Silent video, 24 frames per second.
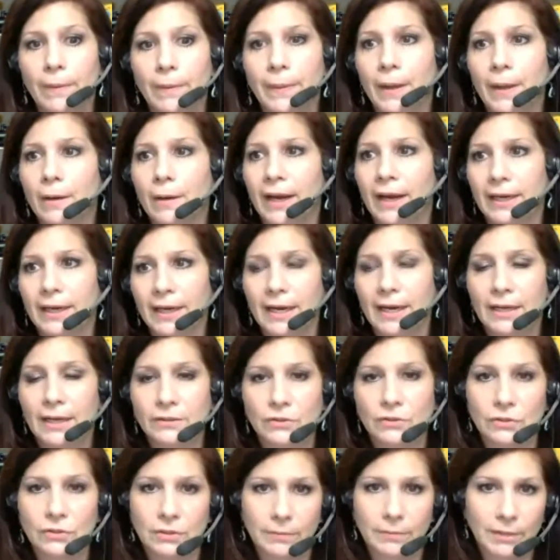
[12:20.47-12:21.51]
and then I can
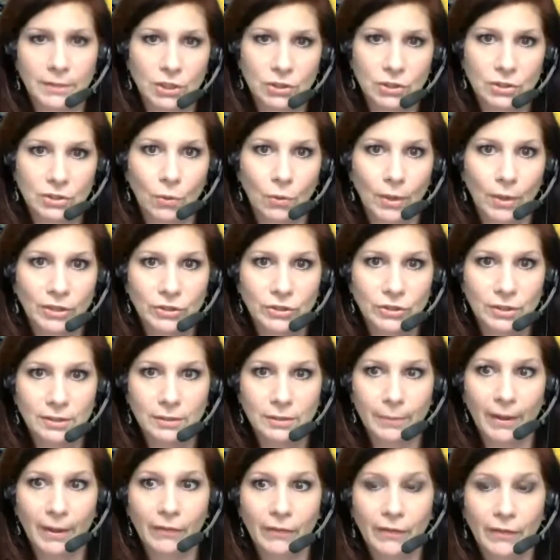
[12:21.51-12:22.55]
answer some additional questions
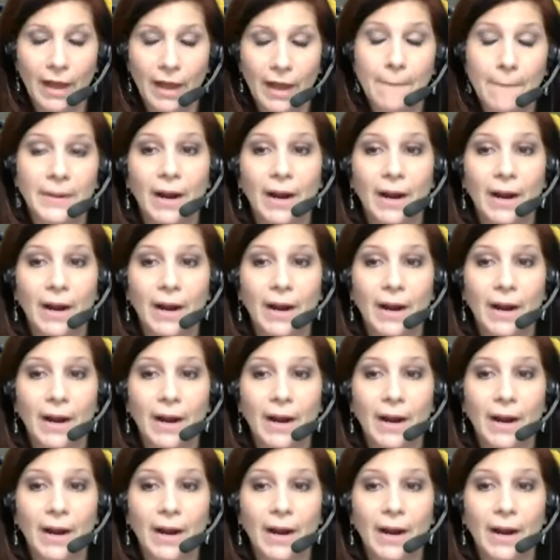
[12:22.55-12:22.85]
about that.